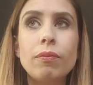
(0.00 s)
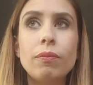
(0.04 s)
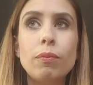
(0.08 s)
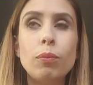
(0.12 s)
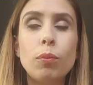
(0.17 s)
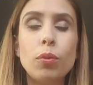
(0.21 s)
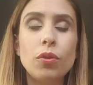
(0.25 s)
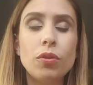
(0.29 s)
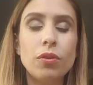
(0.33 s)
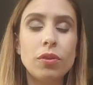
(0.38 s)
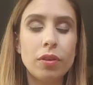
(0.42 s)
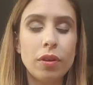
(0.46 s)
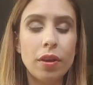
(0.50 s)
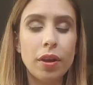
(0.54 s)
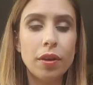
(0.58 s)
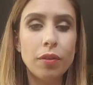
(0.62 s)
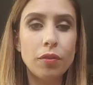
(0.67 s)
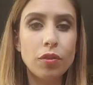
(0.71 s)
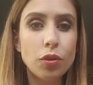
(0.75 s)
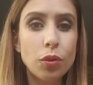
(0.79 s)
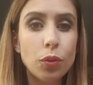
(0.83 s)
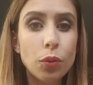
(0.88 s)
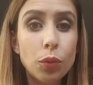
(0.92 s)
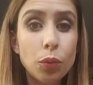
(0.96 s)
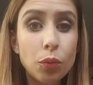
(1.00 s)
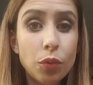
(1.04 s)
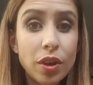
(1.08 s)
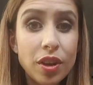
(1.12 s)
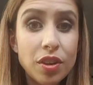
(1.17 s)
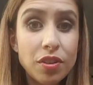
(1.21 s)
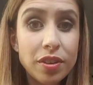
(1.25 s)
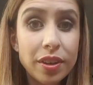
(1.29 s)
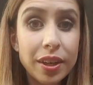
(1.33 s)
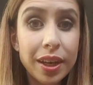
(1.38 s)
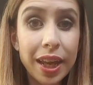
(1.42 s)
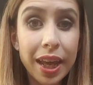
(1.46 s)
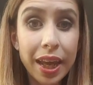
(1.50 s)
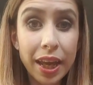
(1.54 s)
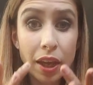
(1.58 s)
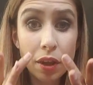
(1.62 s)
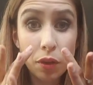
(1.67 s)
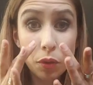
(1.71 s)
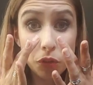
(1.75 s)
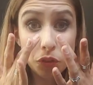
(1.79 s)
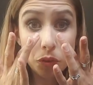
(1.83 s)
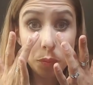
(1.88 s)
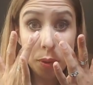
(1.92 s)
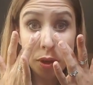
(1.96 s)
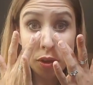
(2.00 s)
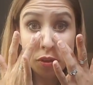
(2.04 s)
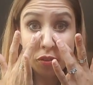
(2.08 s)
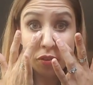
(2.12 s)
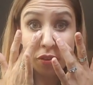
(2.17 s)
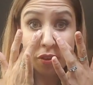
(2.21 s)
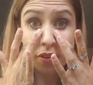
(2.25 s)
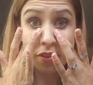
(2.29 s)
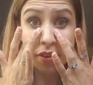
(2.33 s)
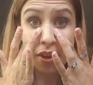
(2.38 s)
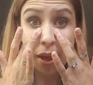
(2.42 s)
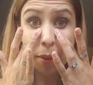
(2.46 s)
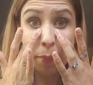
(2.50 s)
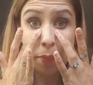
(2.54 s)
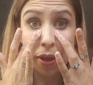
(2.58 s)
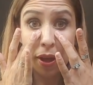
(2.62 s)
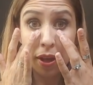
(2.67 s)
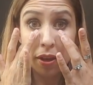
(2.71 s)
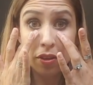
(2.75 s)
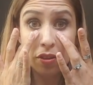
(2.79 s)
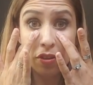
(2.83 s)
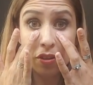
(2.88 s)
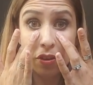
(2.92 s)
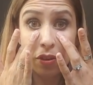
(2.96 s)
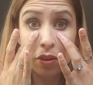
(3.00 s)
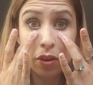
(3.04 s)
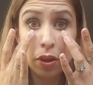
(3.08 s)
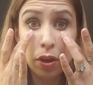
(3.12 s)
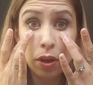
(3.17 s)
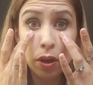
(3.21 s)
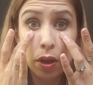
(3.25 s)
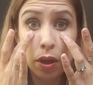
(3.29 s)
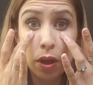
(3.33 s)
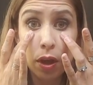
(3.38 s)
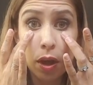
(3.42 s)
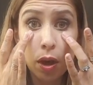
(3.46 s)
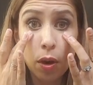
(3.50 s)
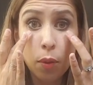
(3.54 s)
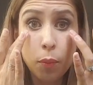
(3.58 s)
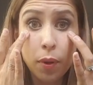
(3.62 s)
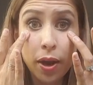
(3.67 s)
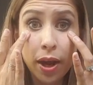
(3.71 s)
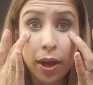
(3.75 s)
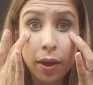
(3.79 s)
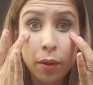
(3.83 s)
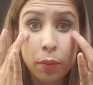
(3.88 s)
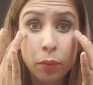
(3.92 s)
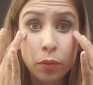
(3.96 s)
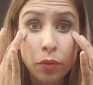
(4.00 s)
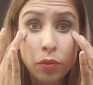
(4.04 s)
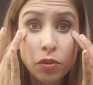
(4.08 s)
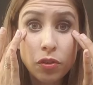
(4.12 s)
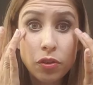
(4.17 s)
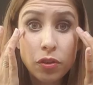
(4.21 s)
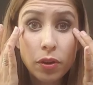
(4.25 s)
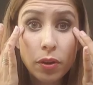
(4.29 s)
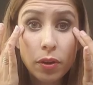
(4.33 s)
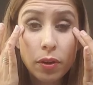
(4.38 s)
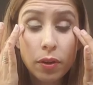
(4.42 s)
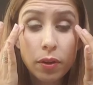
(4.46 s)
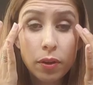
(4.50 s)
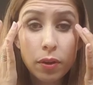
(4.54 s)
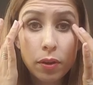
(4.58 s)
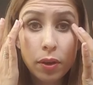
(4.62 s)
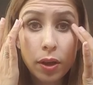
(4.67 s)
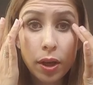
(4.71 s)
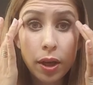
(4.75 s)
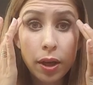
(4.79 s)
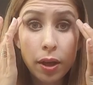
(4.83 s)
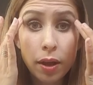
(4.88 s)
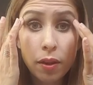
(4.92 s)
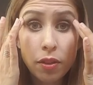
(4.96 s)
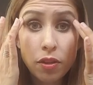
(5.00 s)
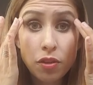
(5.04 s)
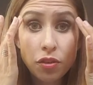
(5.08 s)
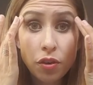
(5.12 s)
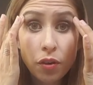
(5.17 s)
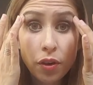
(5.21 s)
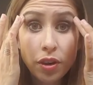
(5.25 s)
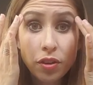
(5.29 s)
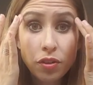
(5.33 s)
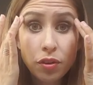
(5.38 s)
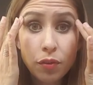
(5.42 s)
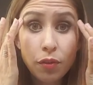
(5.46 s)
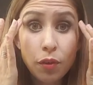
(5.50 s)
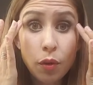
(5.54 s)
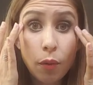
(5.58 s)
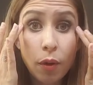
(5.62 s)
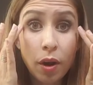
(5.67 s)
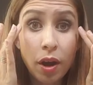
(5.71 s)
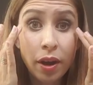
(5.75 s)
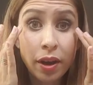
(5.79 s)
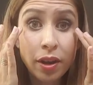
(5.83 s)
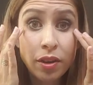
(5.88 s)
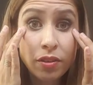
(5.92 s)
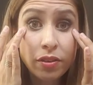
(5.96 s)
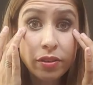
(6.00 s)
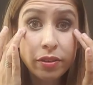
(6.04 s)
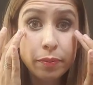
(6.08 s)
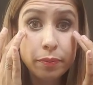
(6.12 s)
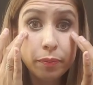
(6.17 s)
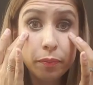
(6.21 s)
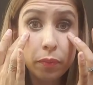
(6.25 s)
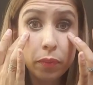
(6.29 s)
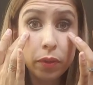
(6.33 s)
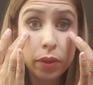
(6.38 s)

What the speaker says: was kind of taught recently, you're supposed to dab it around the sockets of your eyes,